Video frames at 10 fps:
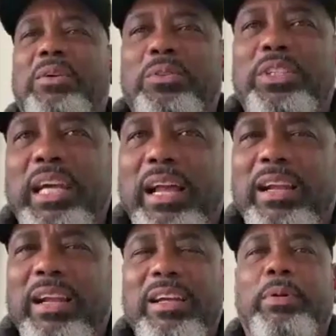know no G
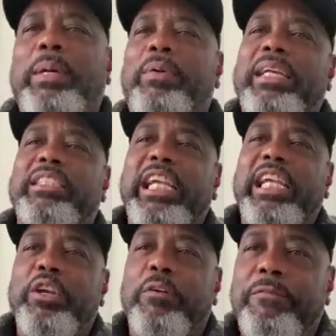Holler. But then when I
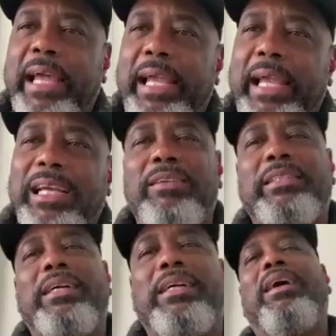seen your face, I
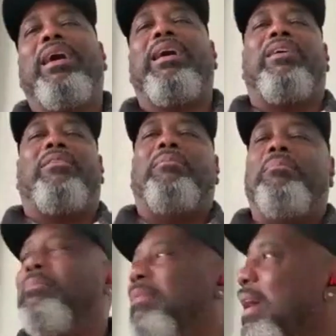was like, oh,
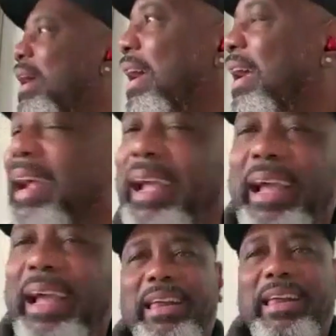man.